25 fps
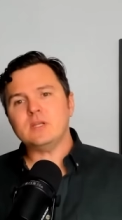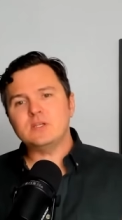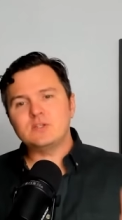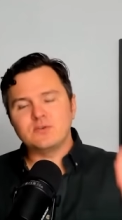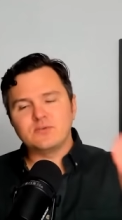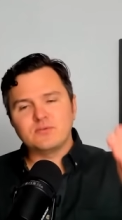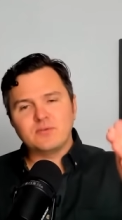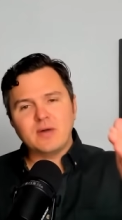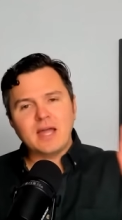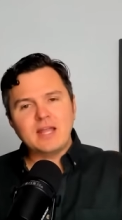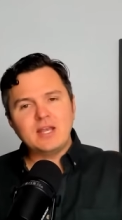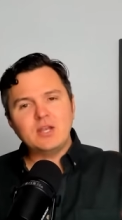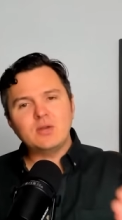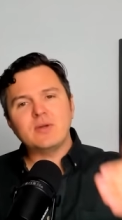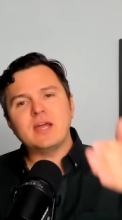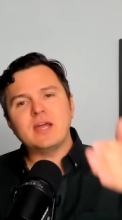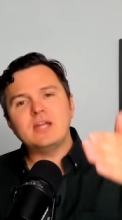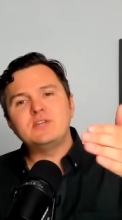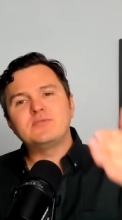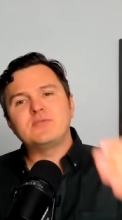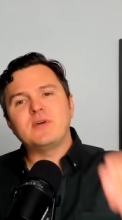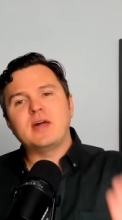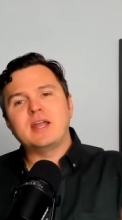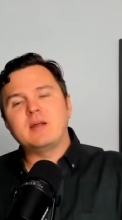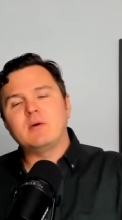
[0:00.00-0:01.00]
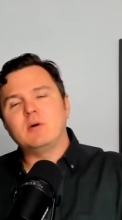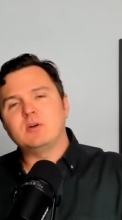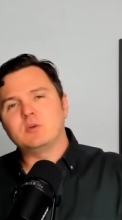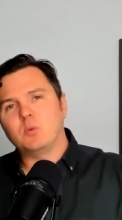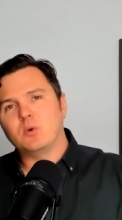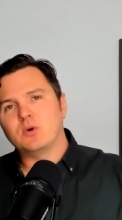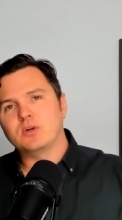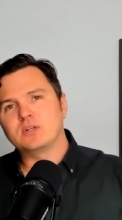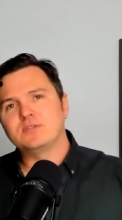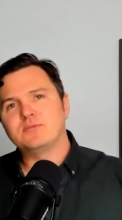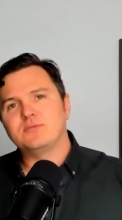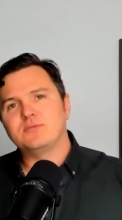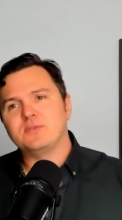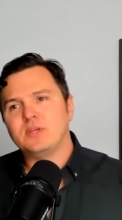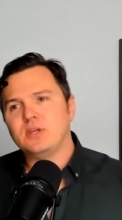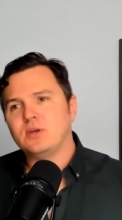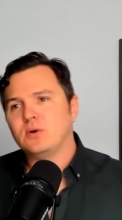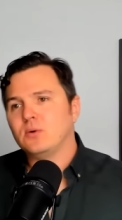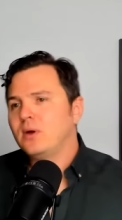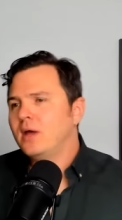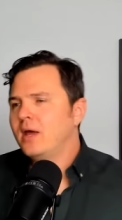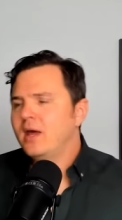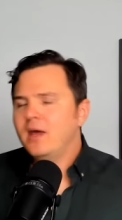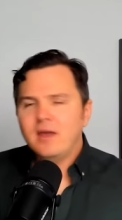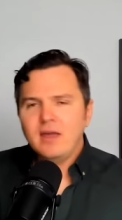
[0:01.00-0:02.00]
So find your edge, find out what works for
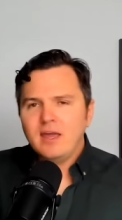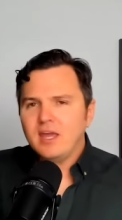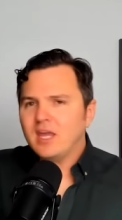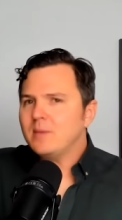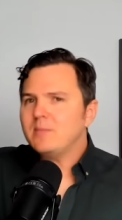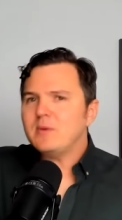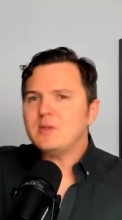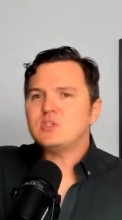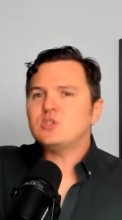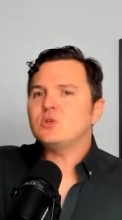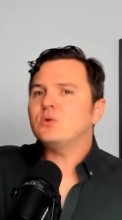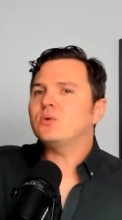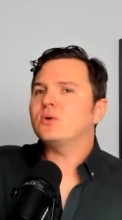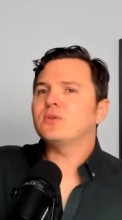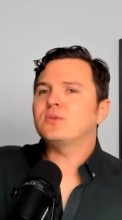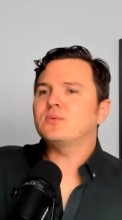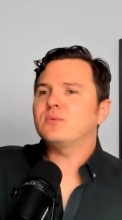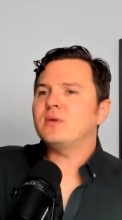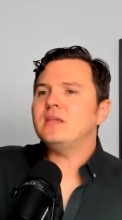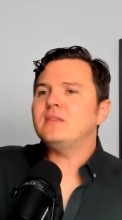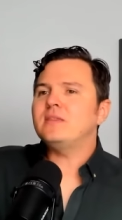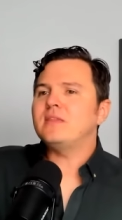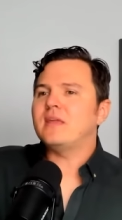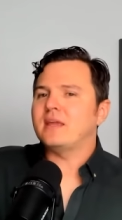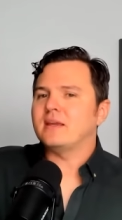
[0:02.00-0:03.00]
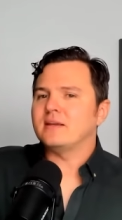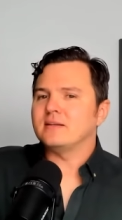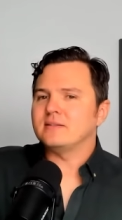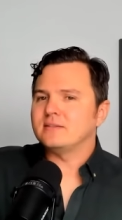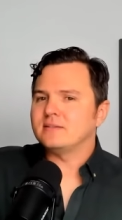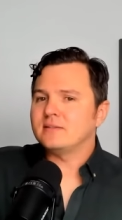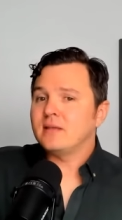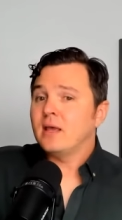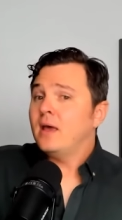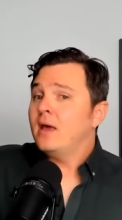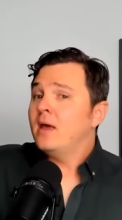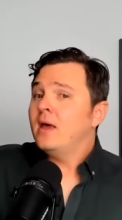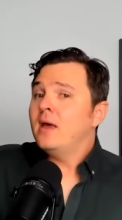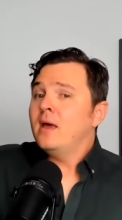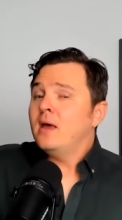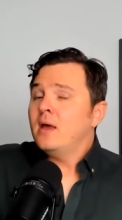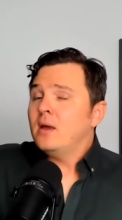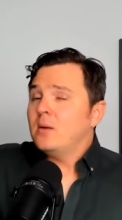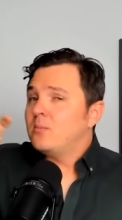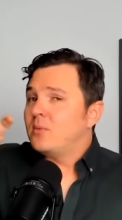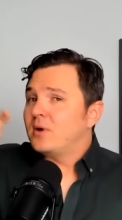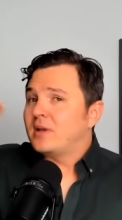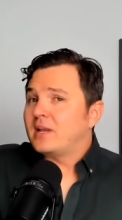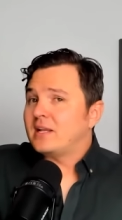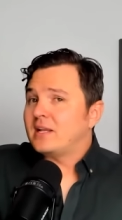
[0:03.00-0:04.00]
you. It can be two or three things,
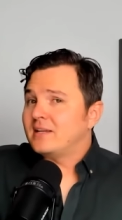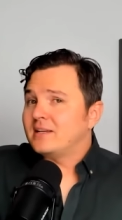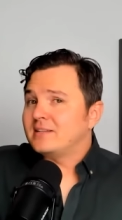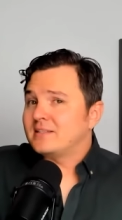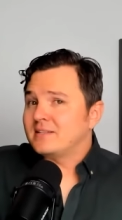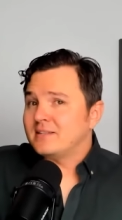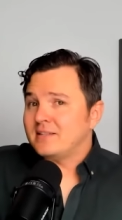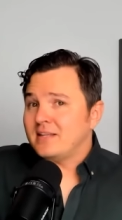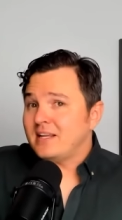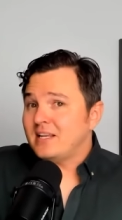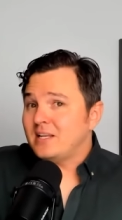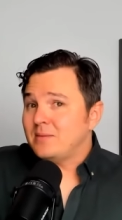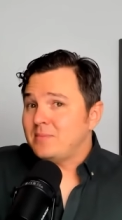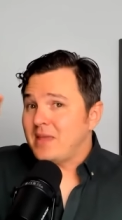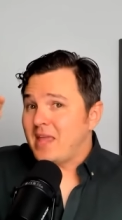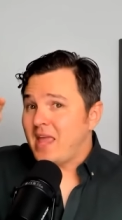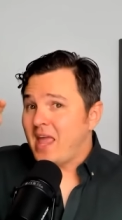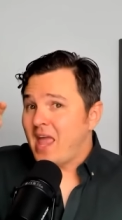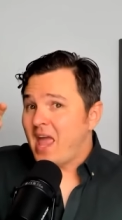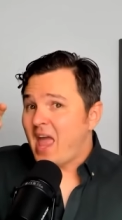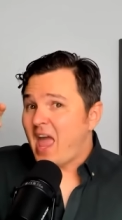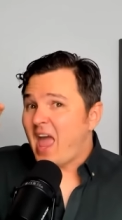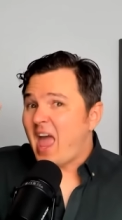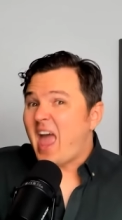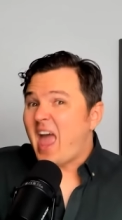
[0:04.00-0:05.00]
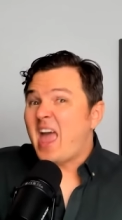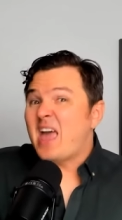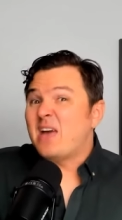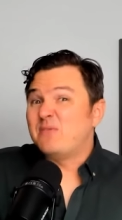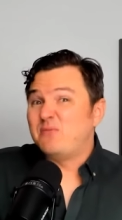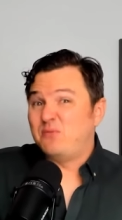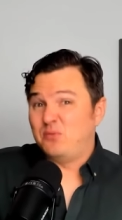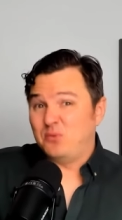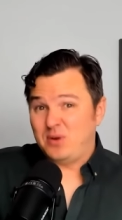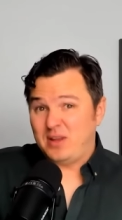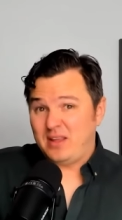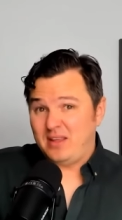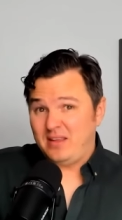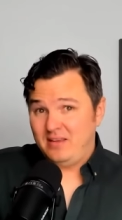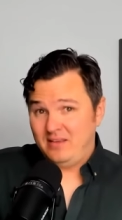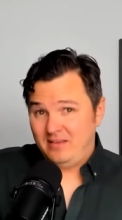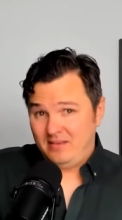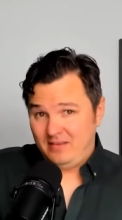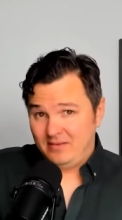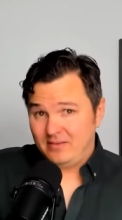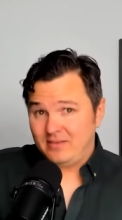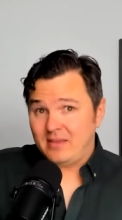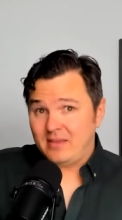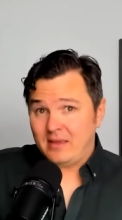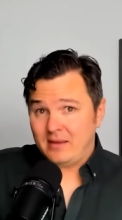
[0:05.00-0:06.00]
but it doesn't need to be
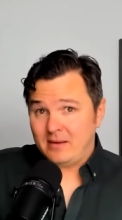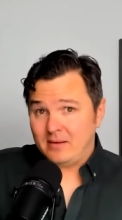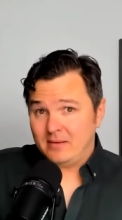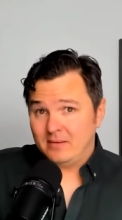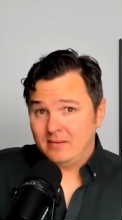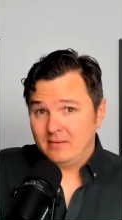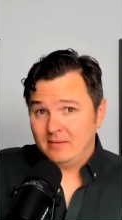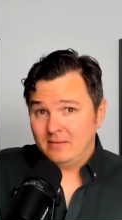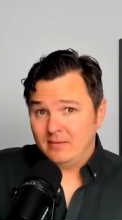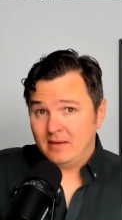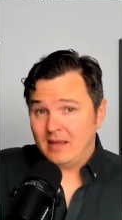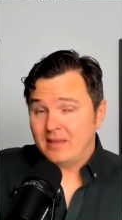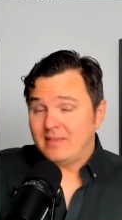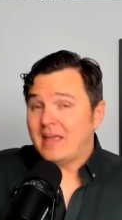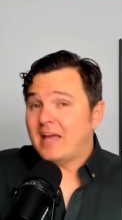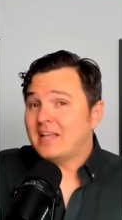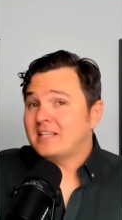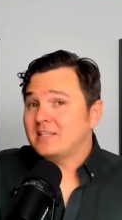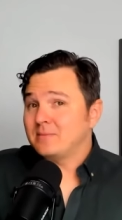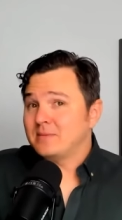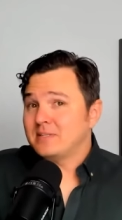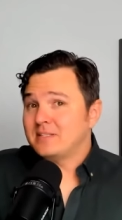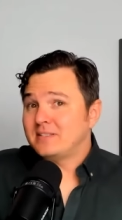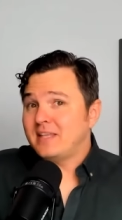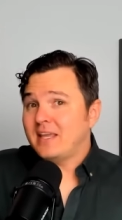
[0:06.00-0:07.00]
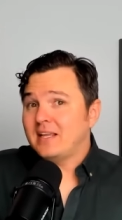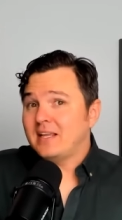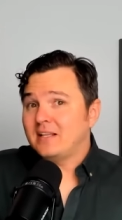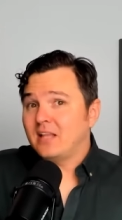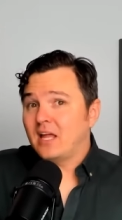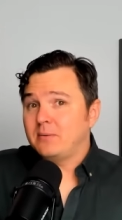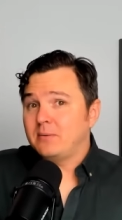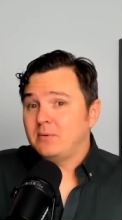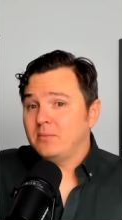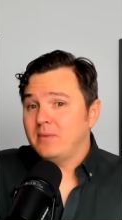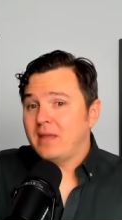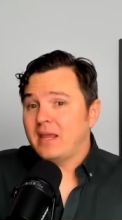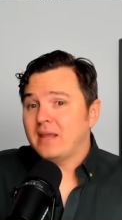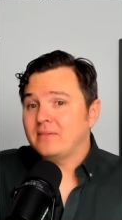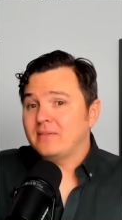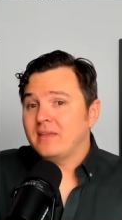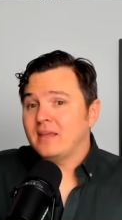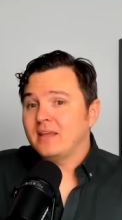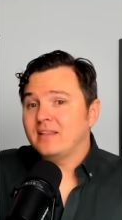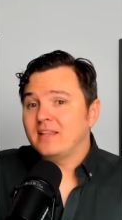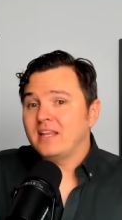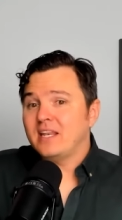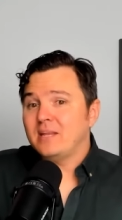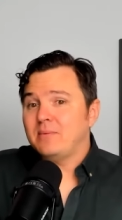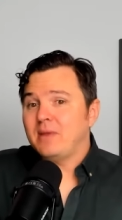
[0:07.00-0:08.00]
everything. And that's a mistake a lot of people make,
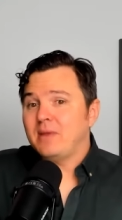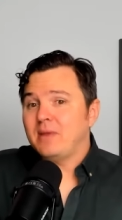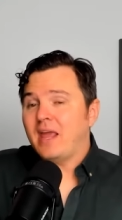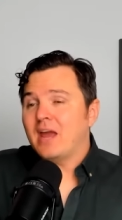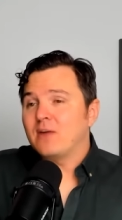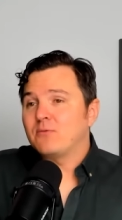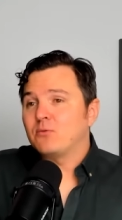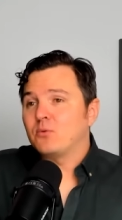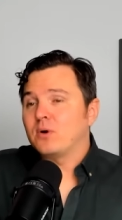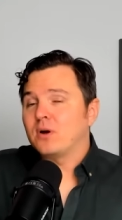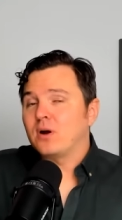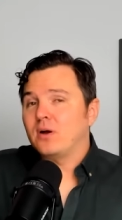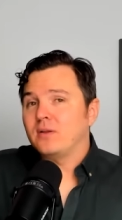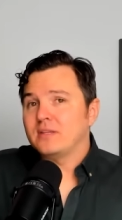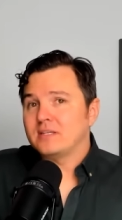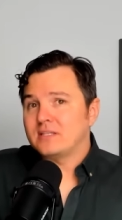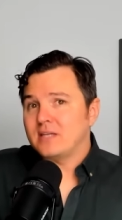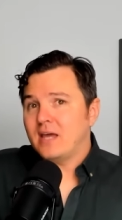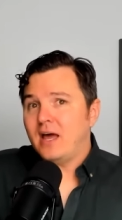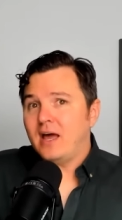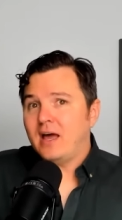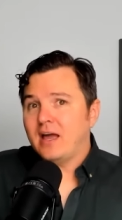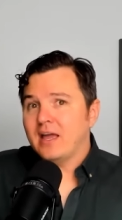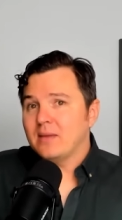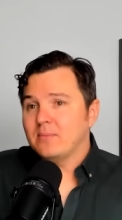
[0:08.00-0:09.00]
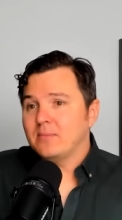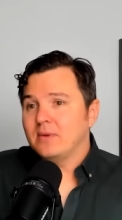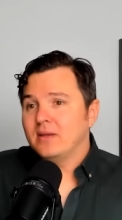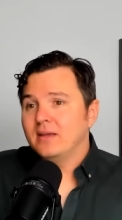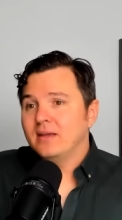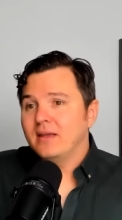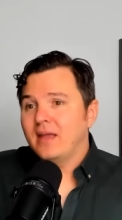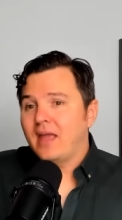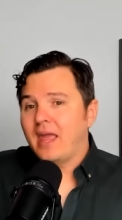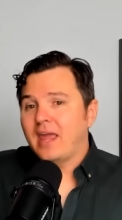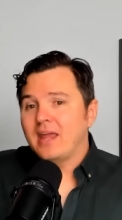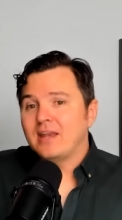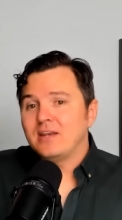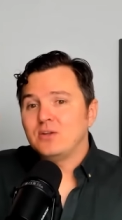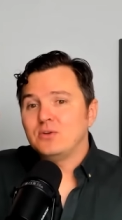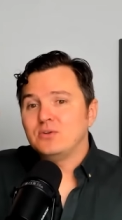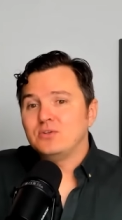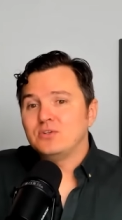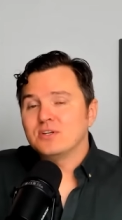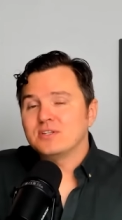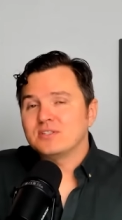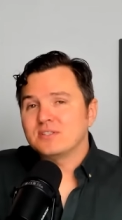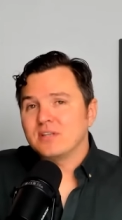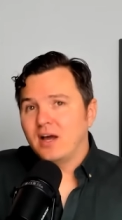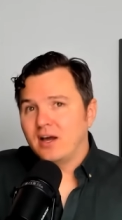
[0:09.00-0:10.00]
thinking they need to be everywhere all the time. And you
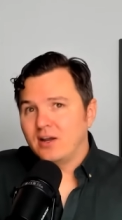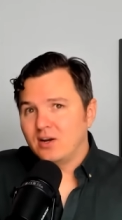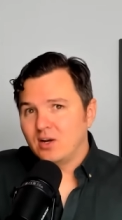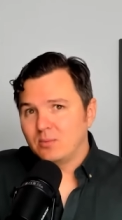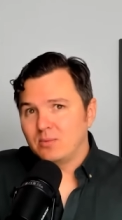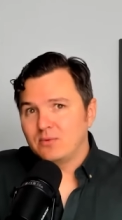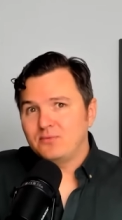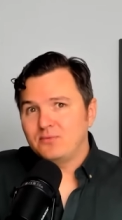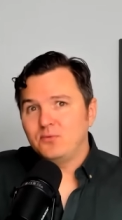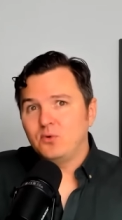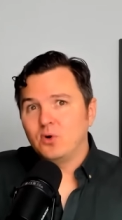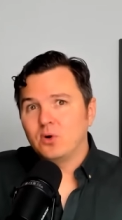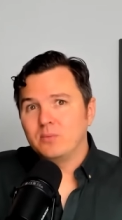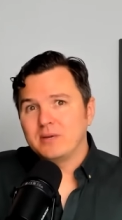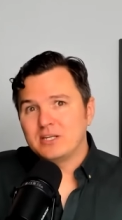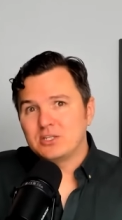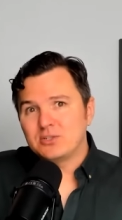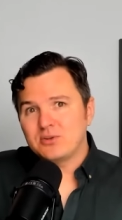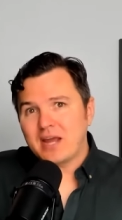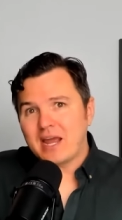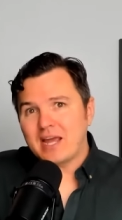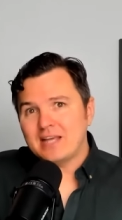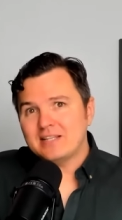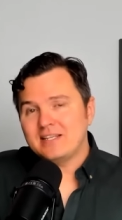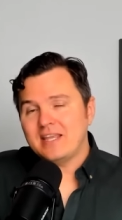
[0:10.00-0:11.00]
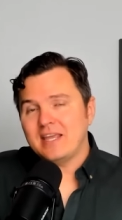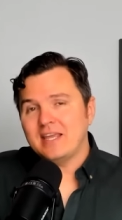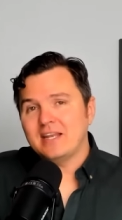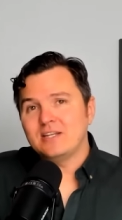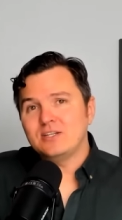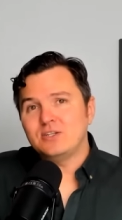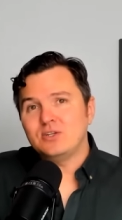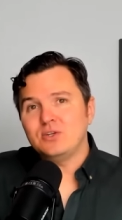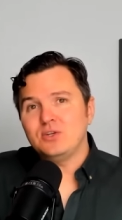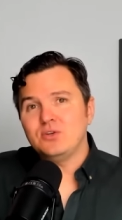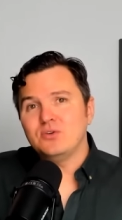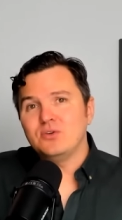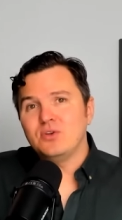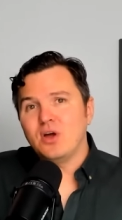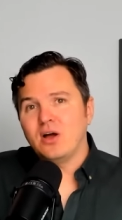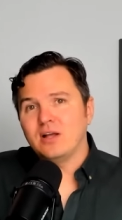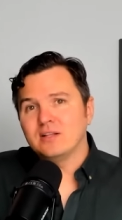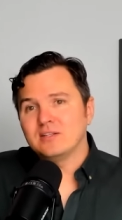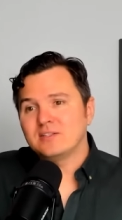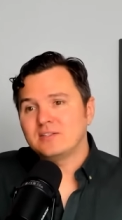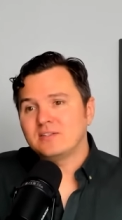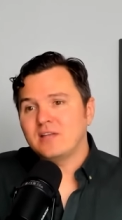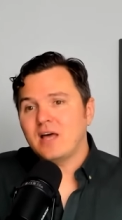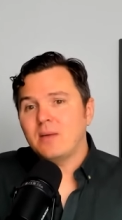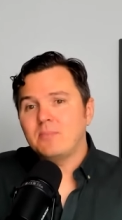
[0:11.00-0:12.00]
just underperform and get your ass handed to you
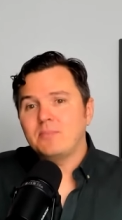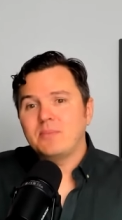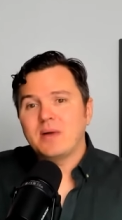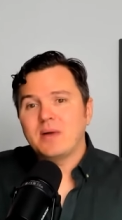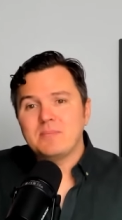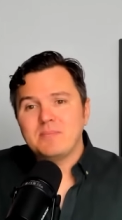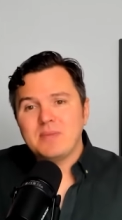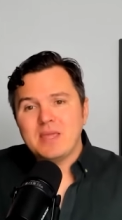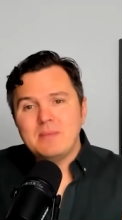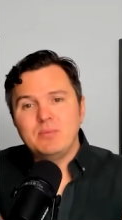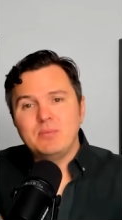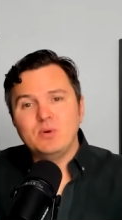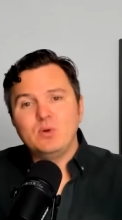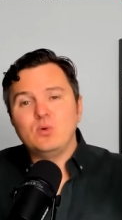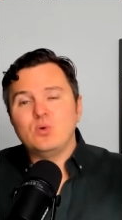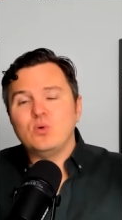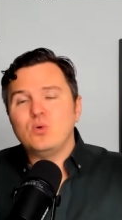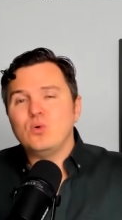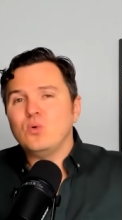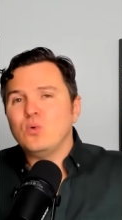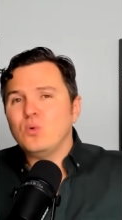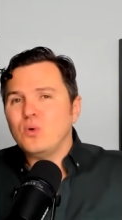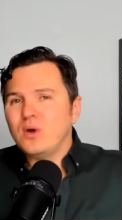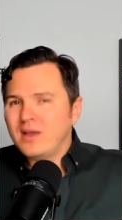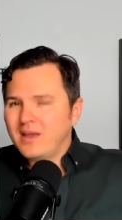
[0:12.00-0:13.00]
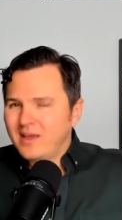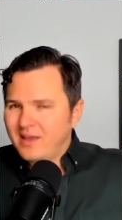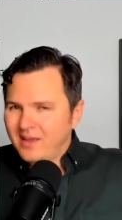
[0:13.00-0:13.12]
nonstop by people who,